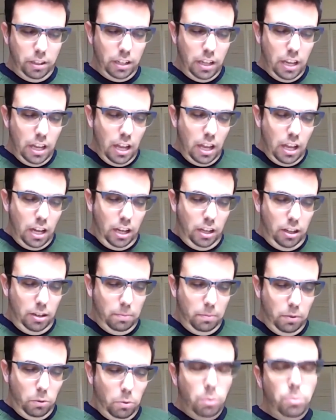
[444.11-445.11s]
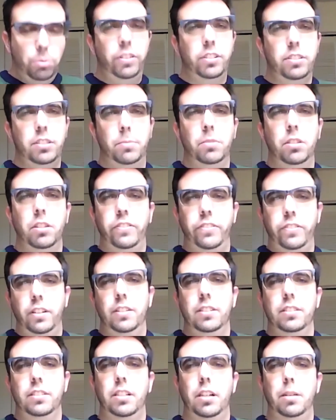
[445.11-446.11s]
But what were some of the
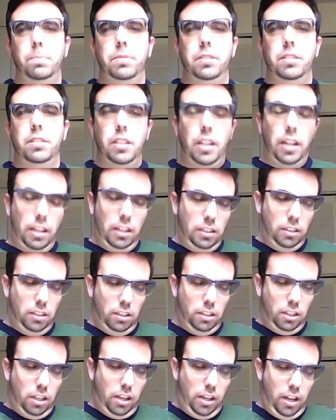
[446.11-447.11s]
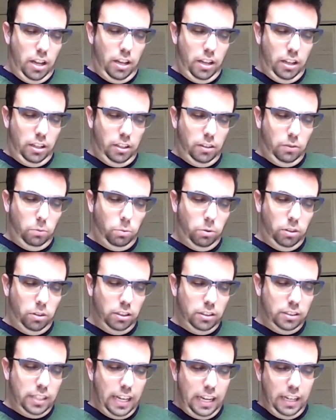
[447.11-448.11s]
first steps that
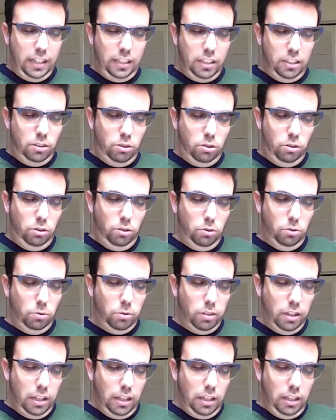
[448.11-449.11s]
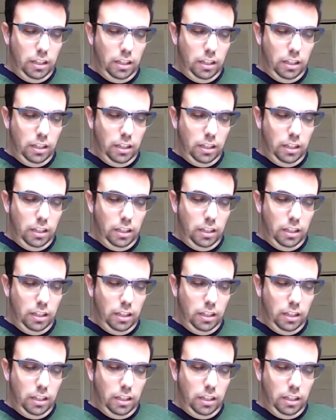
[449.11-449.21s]
were taken to,